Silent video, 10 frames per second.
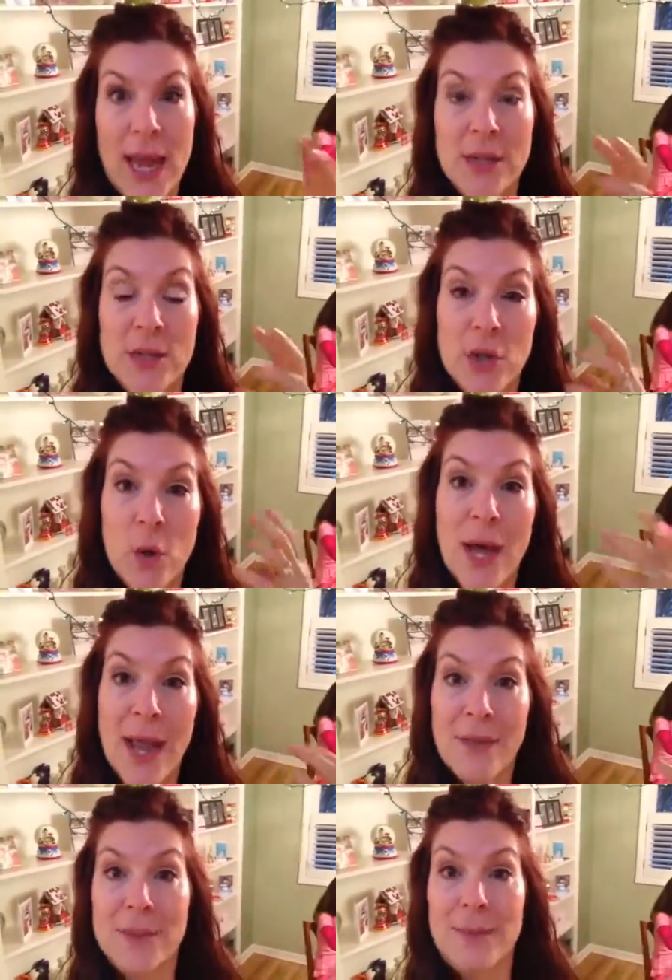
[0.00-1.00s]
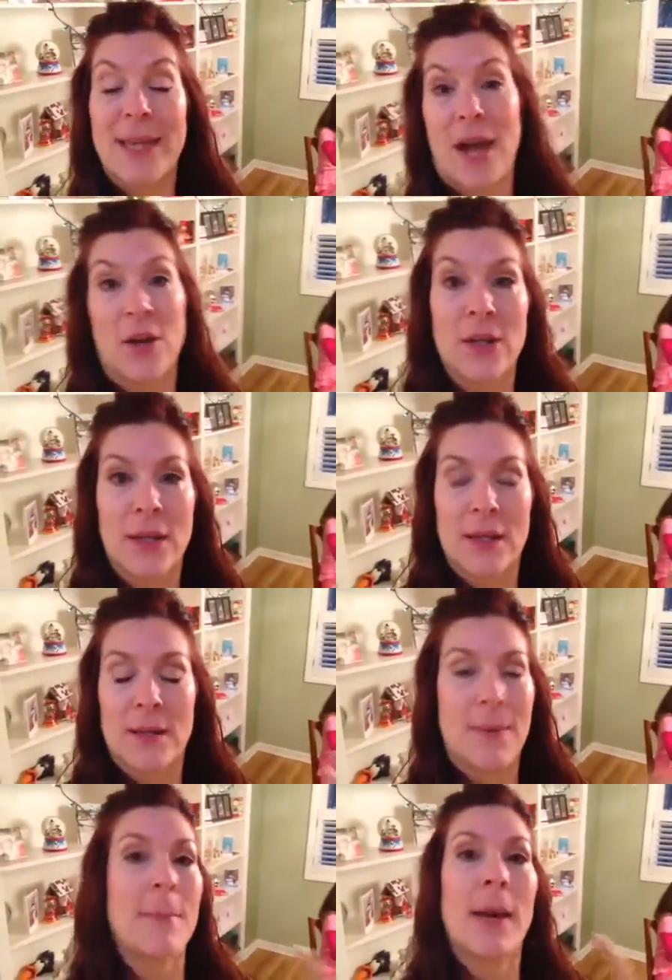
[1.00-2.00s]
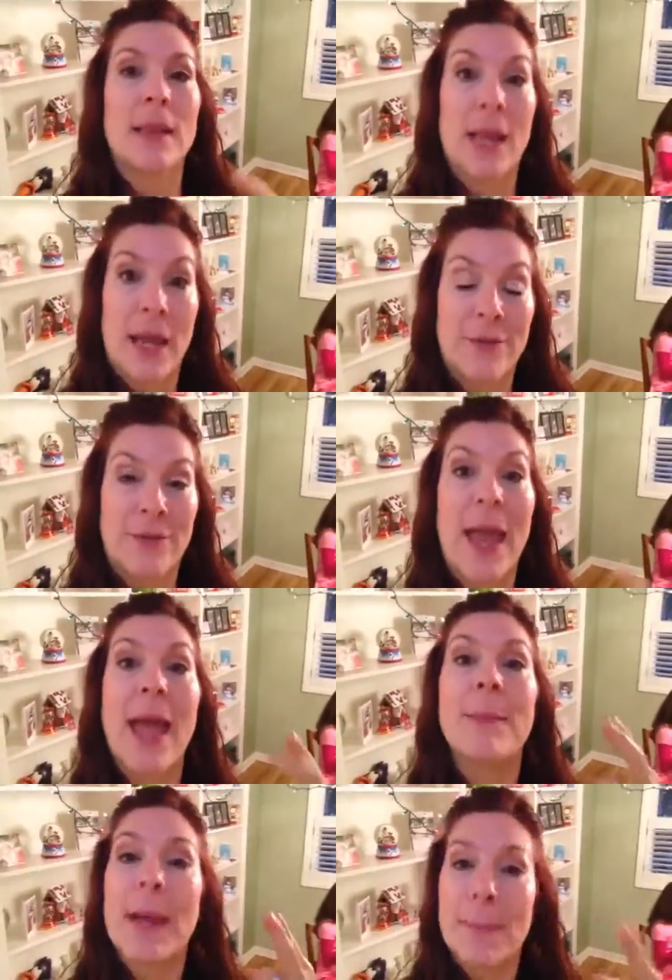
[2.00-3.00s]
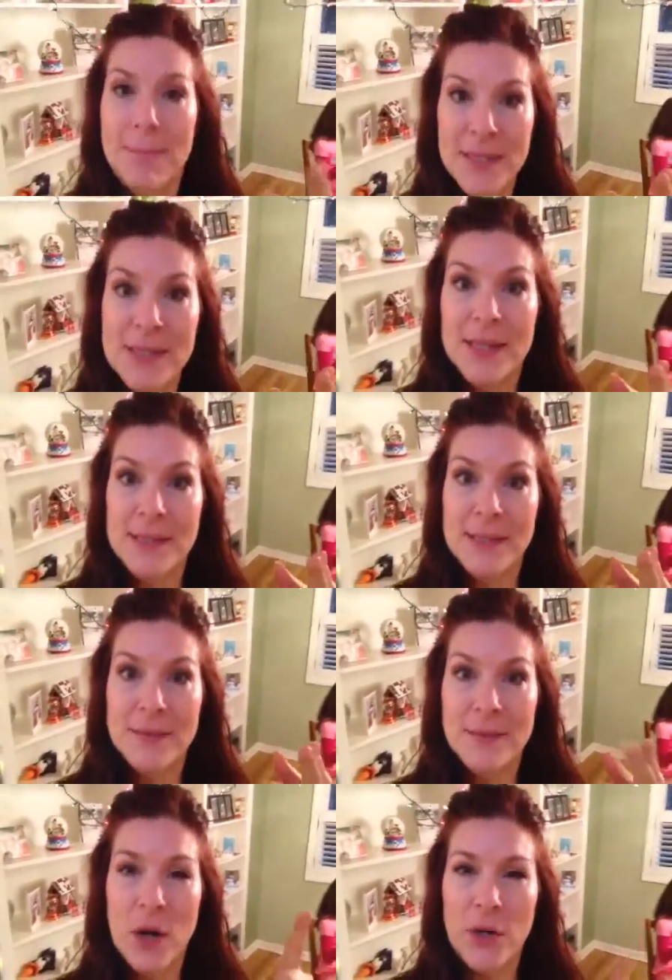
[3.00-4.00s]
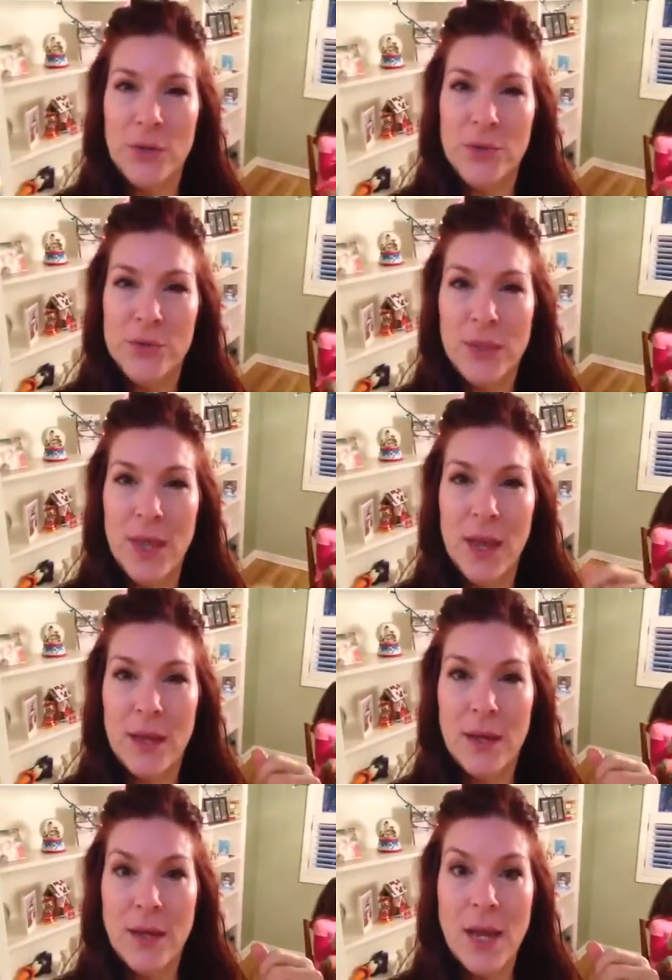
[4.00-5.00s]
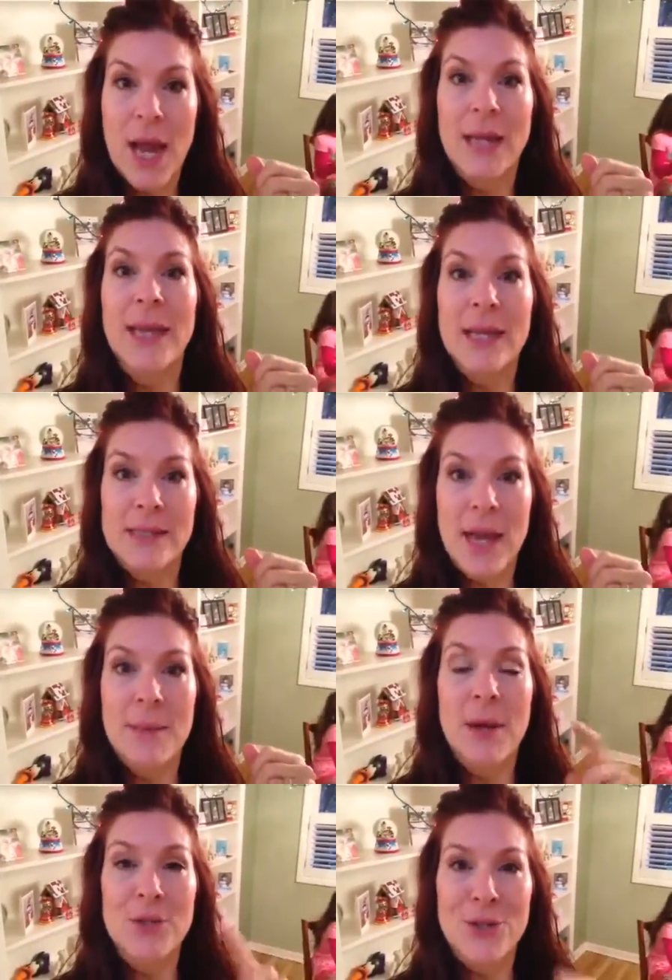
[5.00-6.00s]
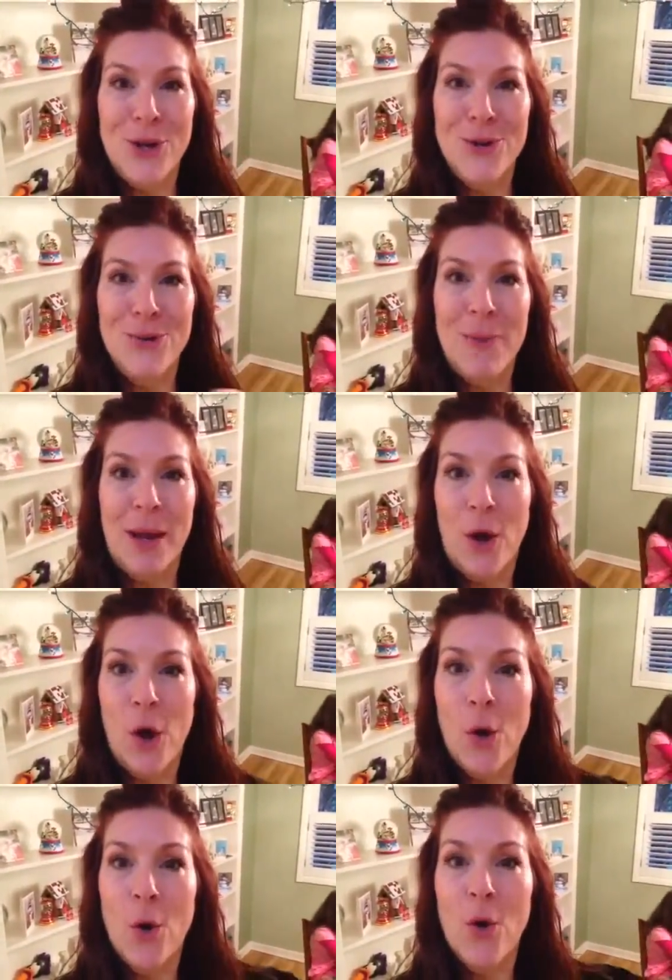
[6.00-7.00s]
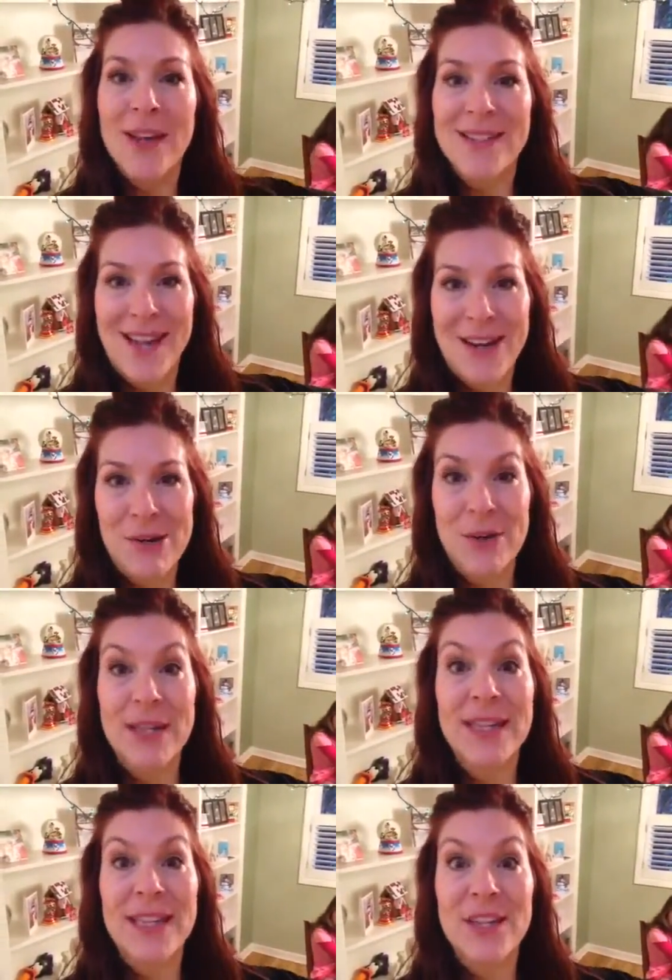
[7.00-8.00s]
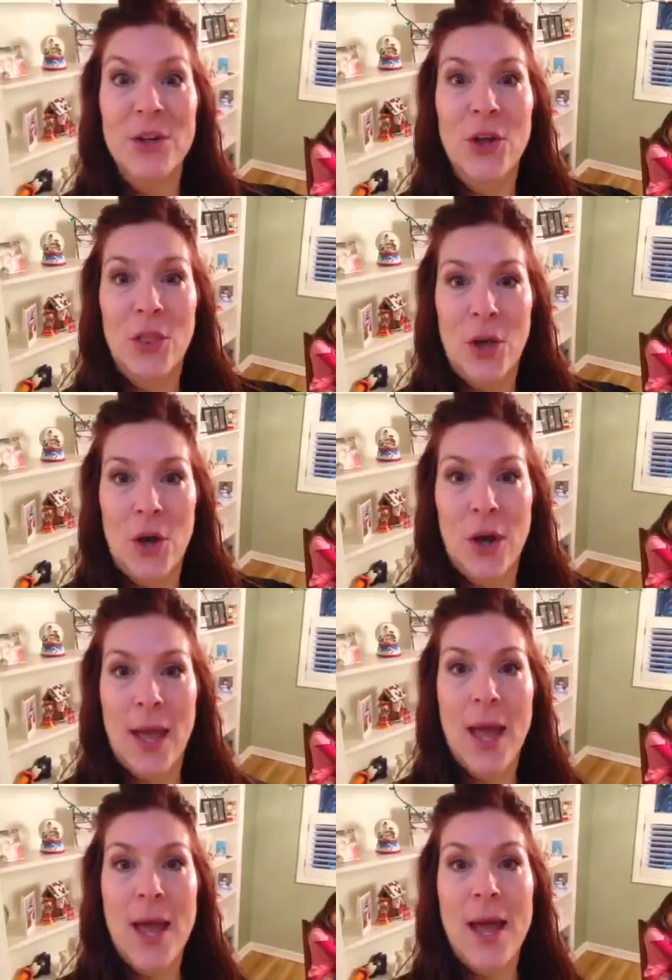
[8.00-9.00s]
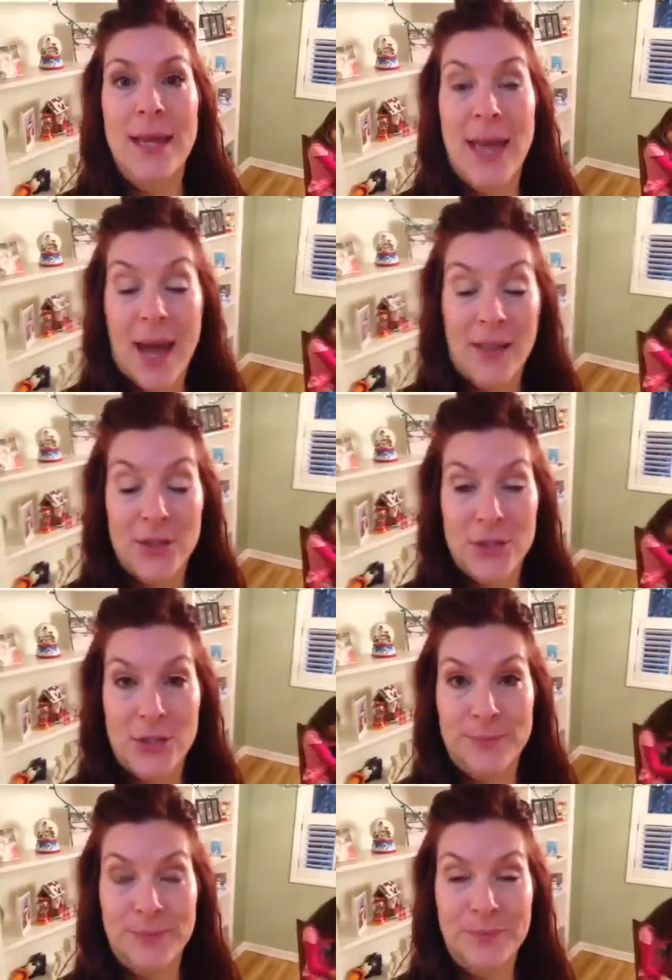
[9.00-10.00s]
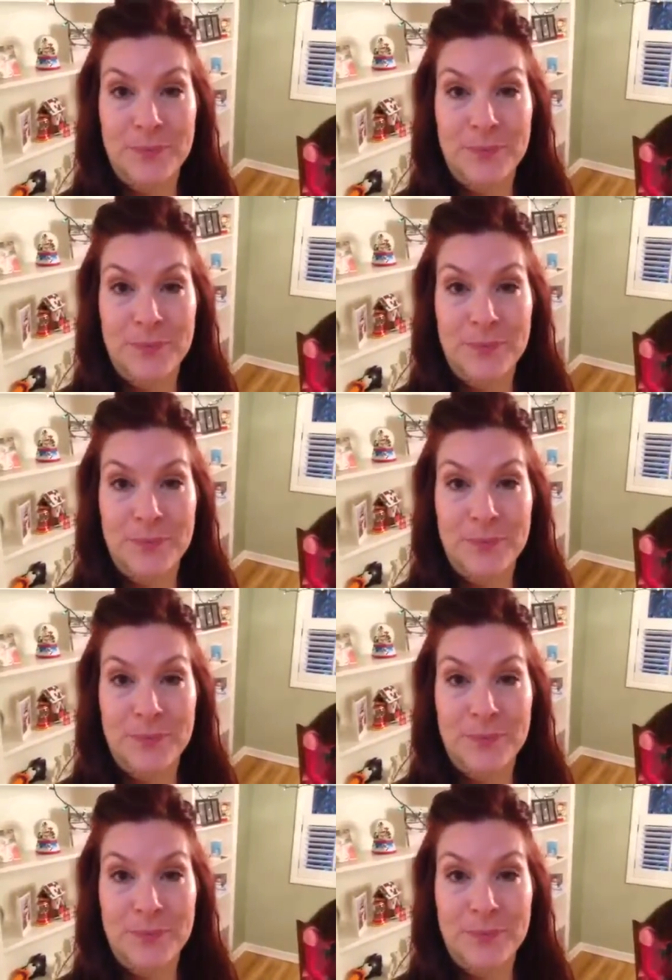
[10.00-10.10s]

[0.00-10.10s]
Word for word: And so I have to be calculated about my life and my business. Are you doing that? Next time I'll show you my whole entire year long calendar.